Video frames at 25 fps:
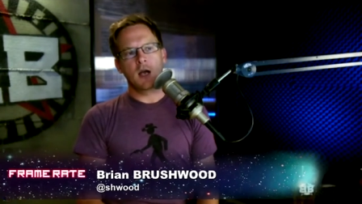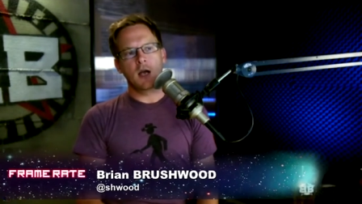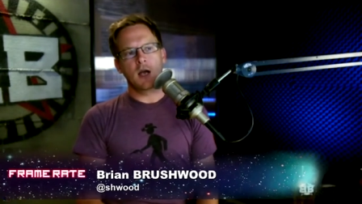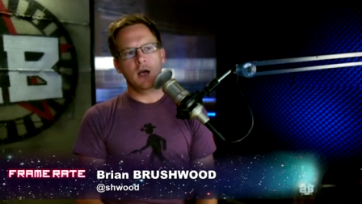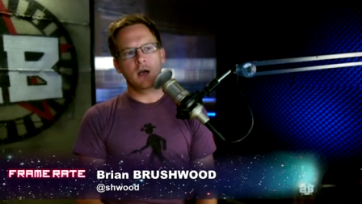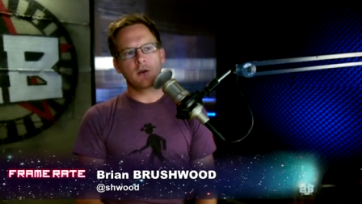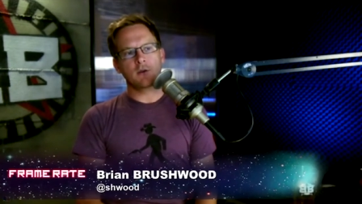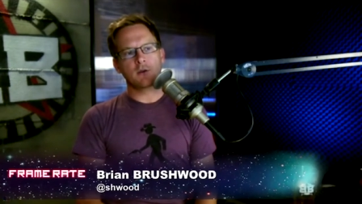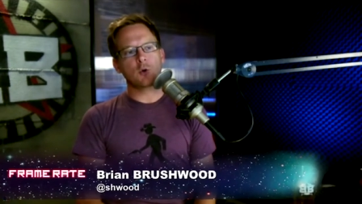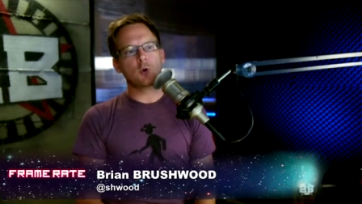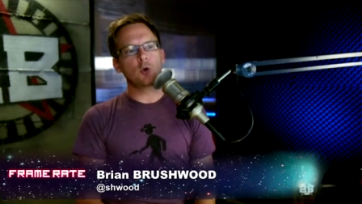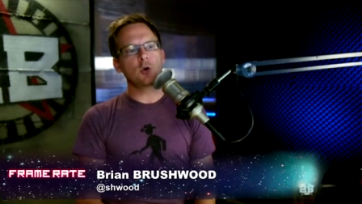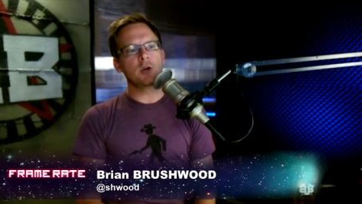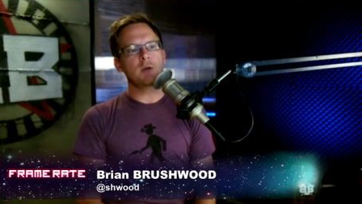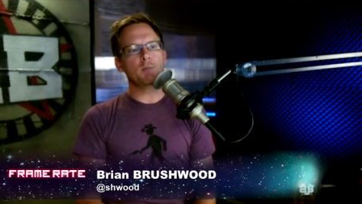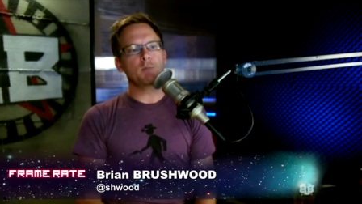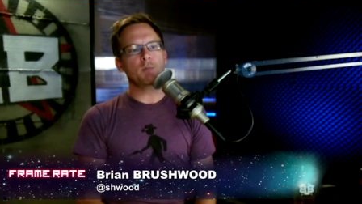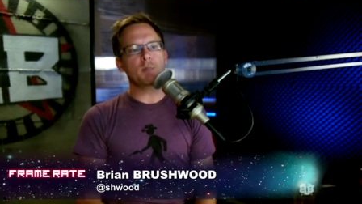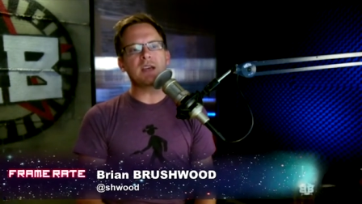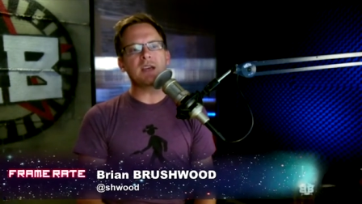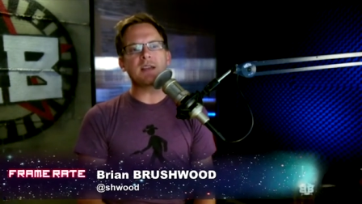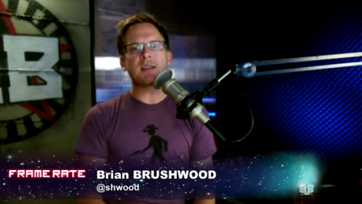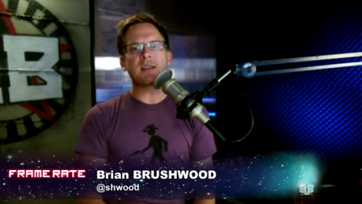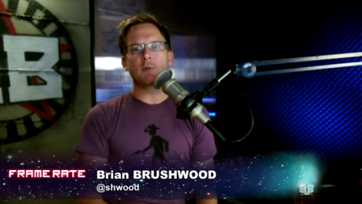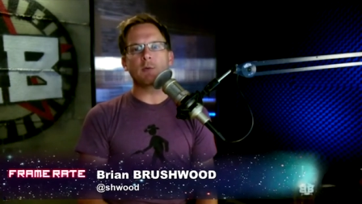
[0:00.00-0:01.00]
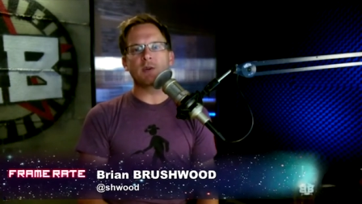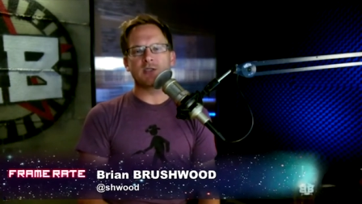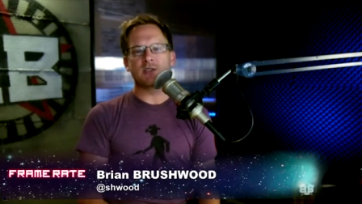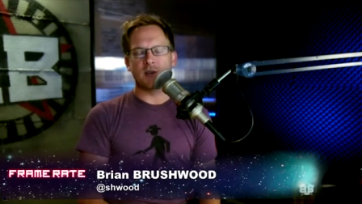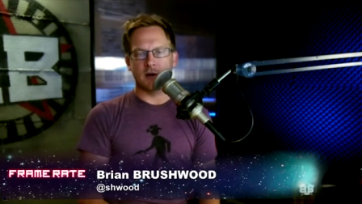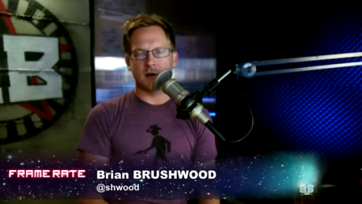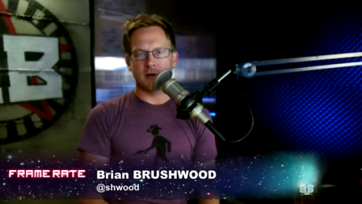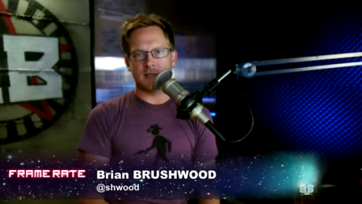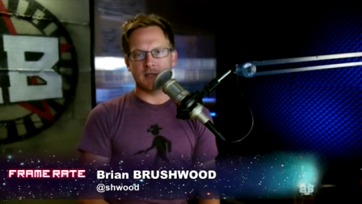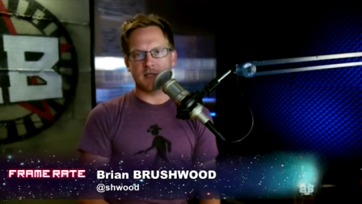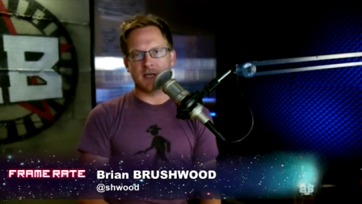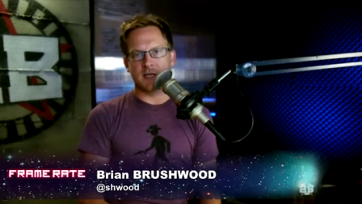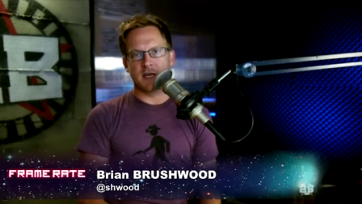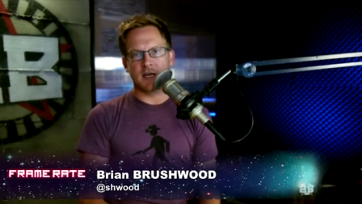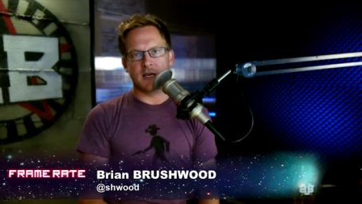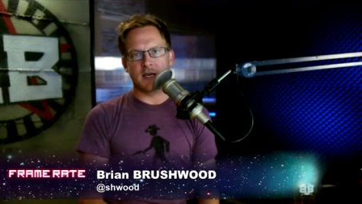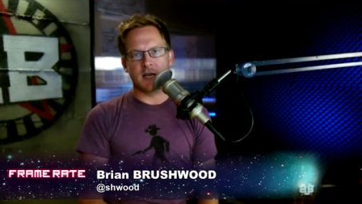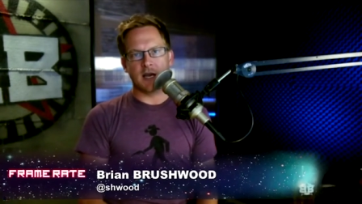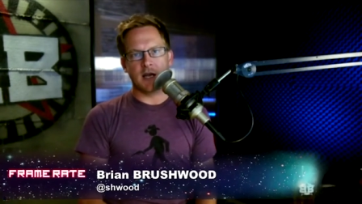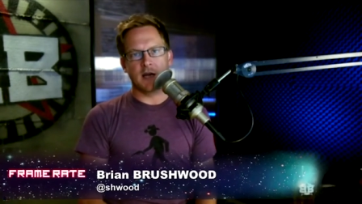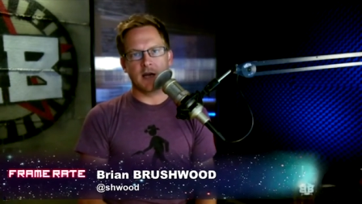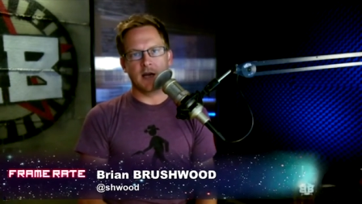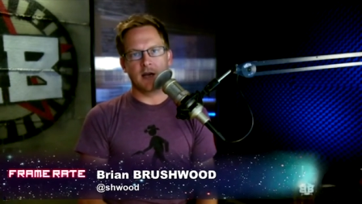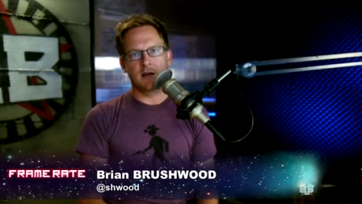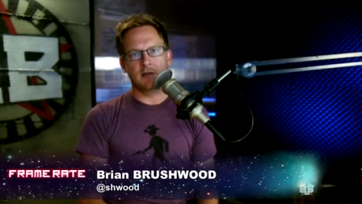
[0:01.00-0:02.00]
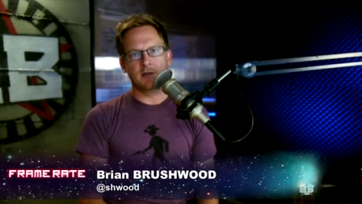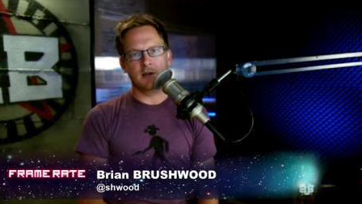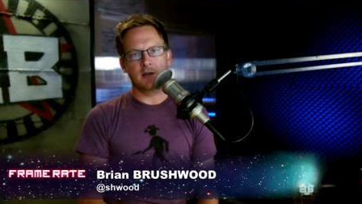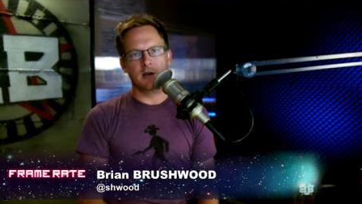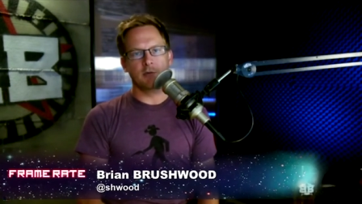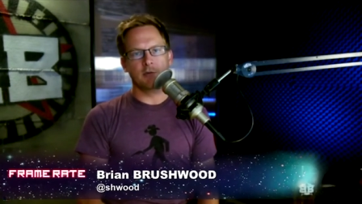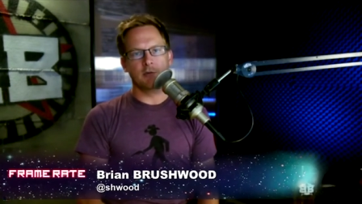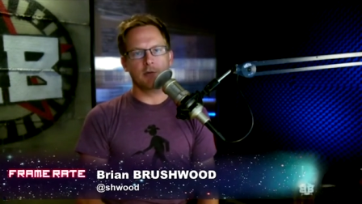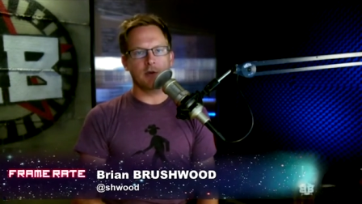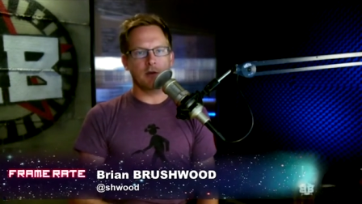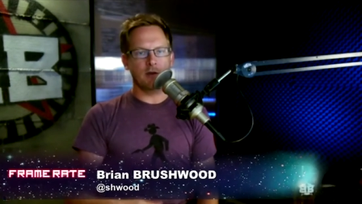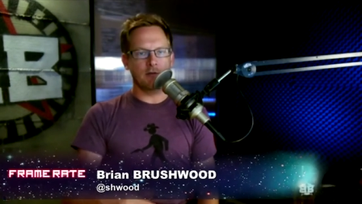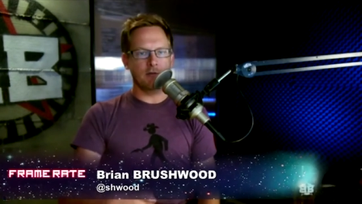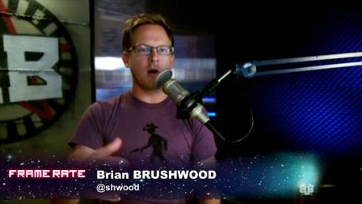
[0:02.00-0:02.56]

Uh, could it be that we start seeing, uh, you know,